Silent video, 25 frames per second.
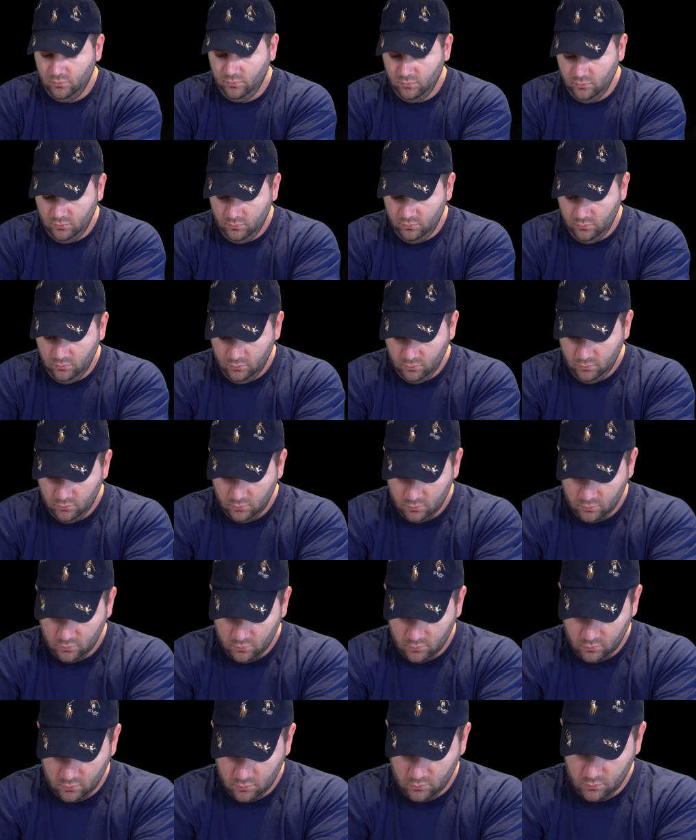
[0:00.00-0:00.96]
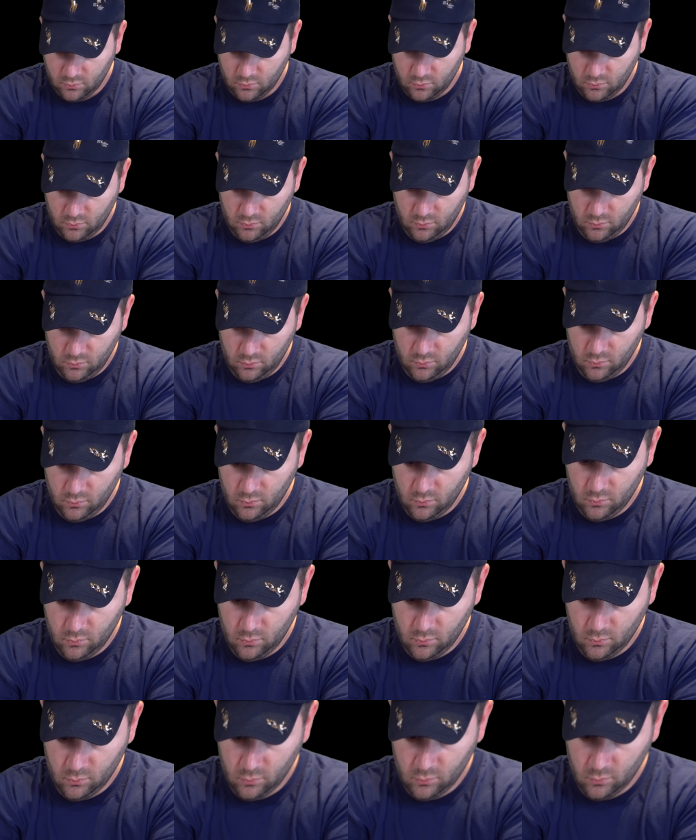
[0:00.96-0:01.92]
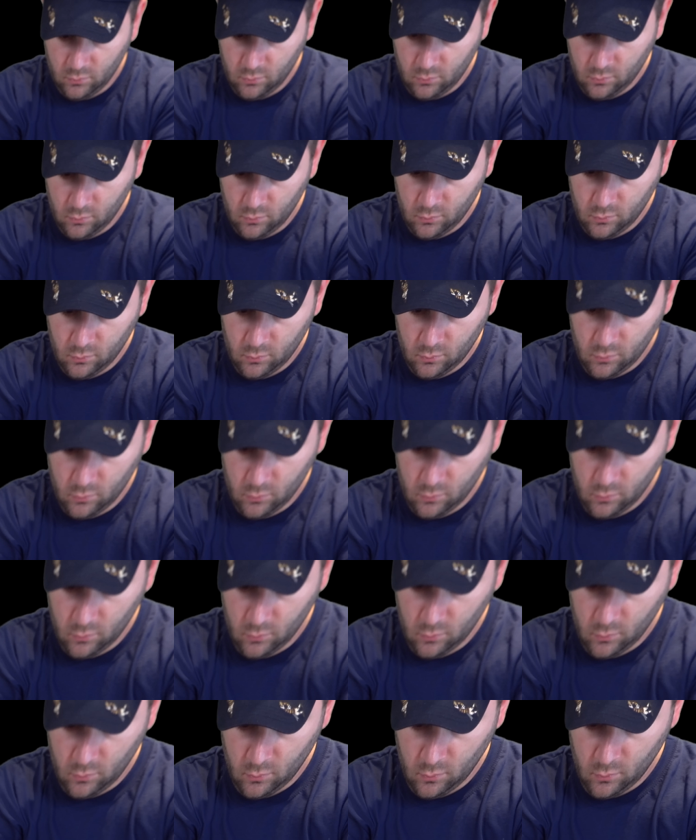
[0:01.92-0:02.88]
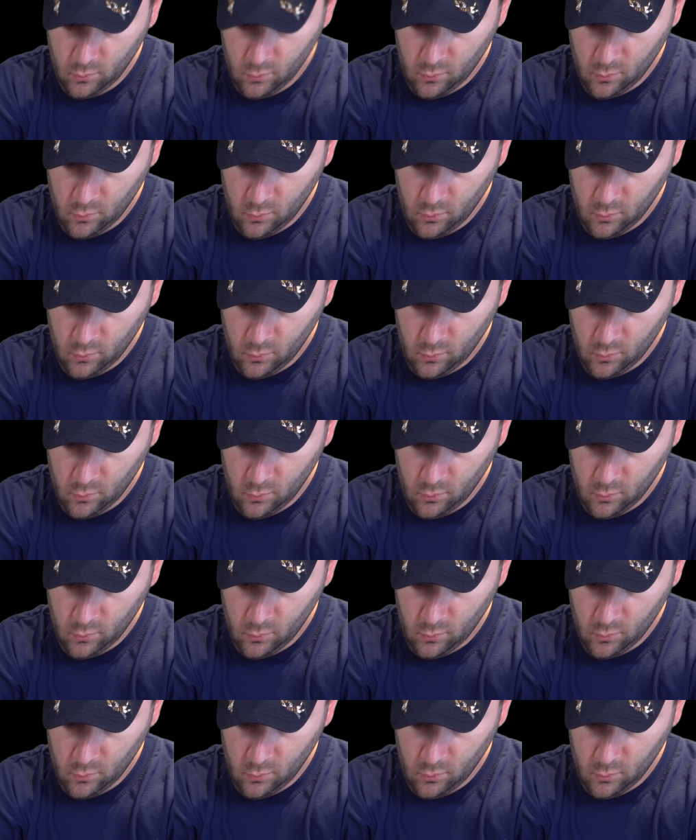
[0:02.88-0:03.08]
[no speech]